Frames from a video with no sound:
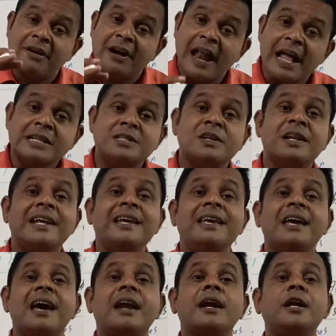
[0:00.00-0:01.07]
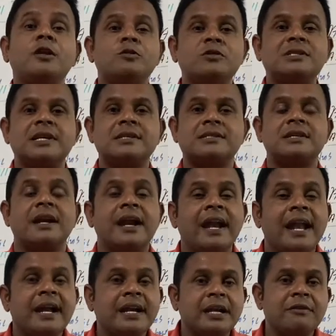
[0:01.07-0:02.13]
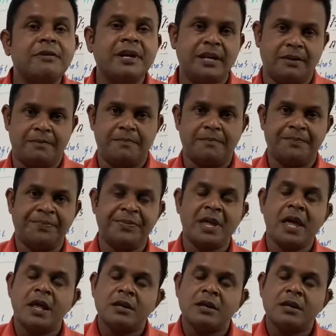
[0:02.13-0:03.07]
gradually reduces, negativity.